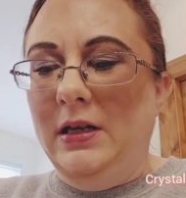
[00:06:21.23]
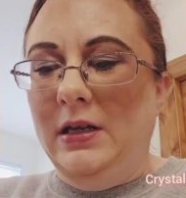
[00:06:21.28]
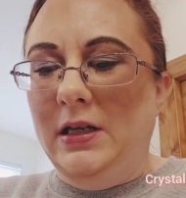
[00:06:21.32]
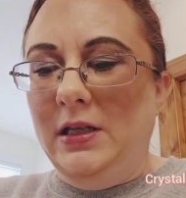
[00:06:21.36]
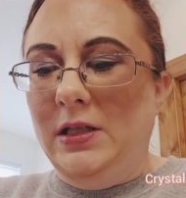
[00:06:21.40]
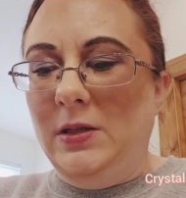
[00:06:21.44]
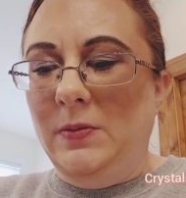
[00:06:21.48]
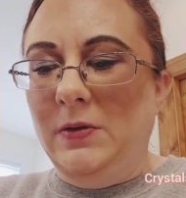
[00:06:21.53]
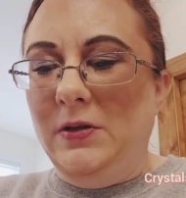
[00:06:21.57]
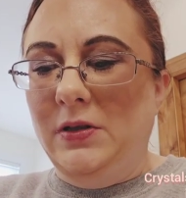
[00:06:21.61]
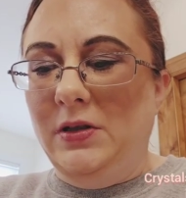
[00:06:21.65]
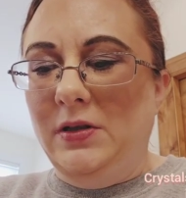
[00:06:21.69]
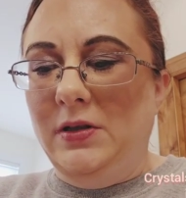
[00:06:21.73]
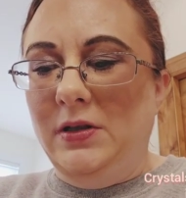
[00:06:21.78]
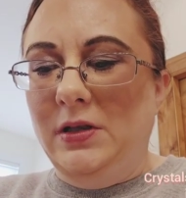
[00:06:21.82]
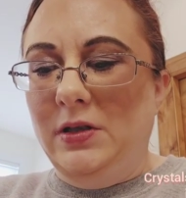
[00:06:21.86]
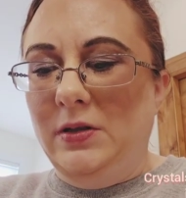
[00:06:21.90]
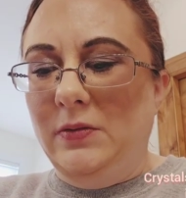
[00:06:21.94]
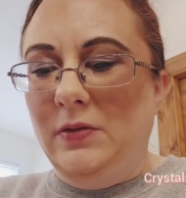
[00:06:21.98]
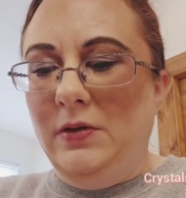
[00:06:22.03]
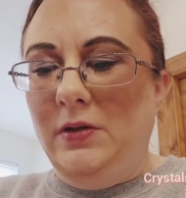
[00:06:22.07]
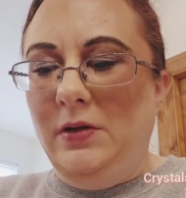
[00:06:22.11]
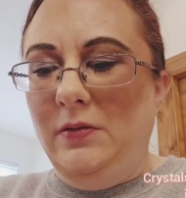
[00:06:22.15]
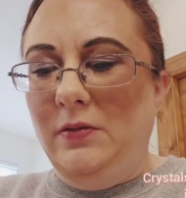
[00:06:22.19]
I suppose
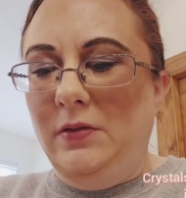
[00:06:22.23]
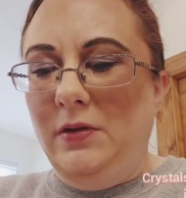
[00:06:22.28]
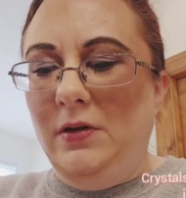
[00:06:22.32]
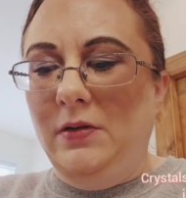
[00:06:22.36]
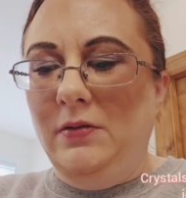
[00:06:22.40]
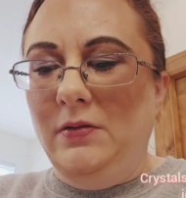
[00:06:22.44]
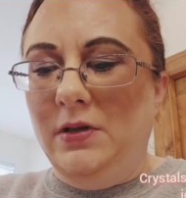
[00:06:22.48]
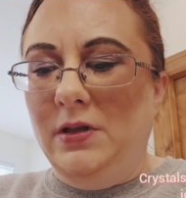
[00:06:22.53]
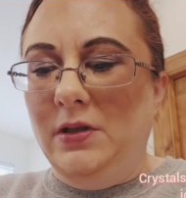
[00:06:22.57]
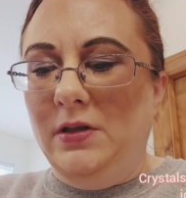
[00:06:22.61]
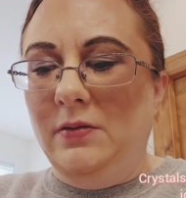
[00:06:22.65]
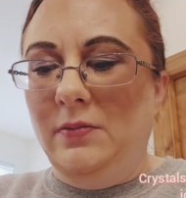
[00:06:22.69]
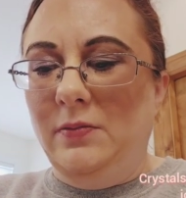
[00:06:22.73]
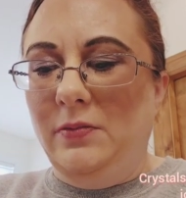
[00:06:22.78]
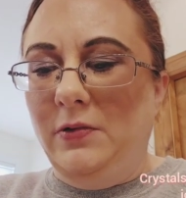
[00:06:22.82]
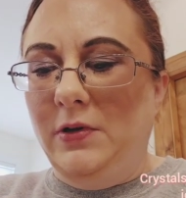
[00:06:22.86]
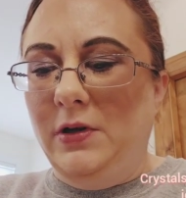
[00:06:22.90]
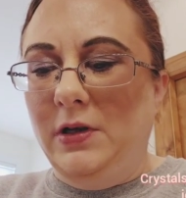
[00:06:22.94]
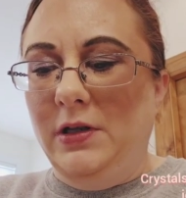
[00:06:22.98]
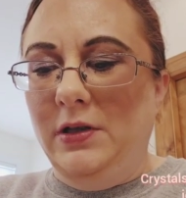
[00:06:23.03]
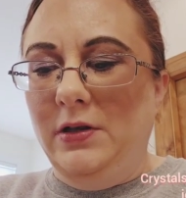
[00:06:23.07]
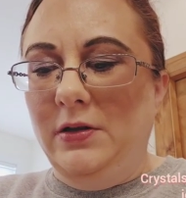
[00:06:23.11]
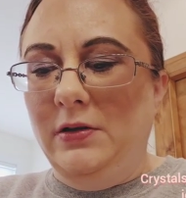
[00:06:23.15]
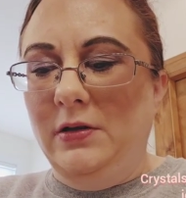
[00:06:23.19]
this one you would use as a
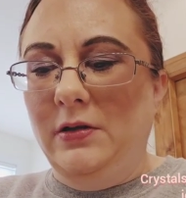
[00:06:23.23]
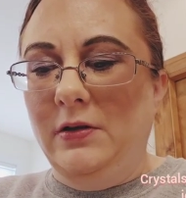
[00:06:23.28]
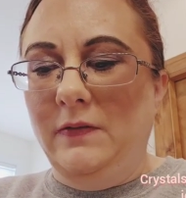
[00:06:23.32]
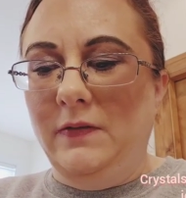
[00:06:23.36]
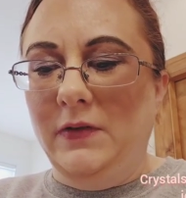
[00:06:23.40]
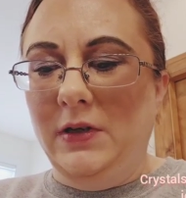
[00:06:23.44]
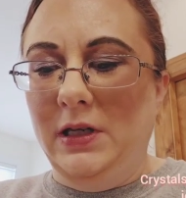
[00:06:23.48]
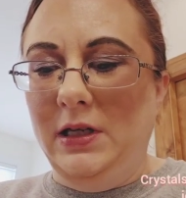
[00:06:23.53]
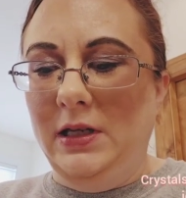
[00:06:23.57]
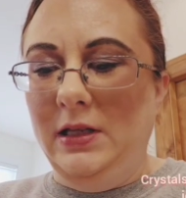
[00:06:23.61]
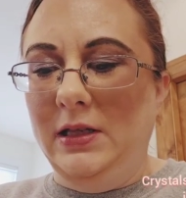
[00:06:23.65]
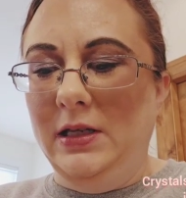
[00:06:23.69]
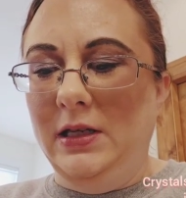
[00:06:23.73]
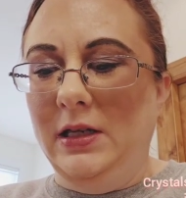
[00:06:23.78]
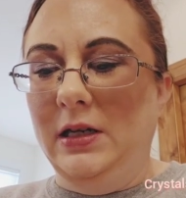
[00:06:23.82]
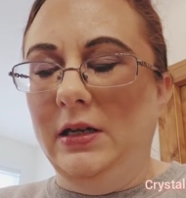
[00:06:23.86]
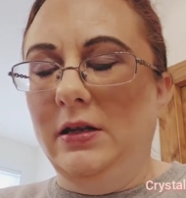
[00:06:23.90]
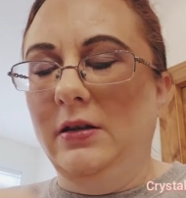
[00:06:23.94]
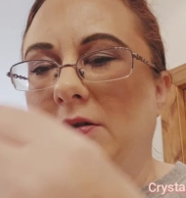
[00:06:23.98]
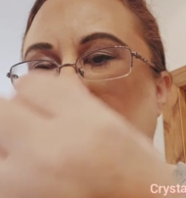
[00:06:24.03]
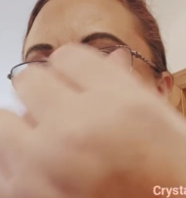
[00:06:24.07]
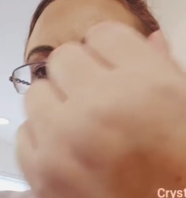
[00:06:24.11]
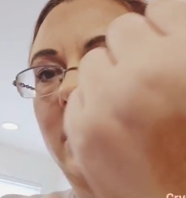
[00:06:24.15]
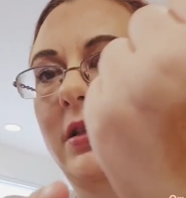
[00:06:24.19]
bronzer, if anything
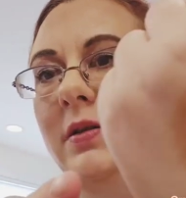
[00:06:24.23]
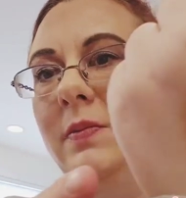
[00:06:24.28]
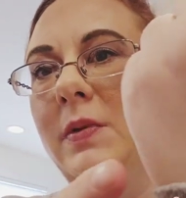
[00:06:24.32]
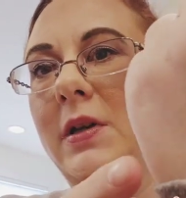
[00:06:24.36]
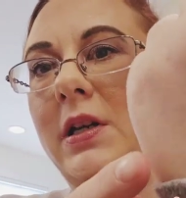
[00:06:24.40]
else.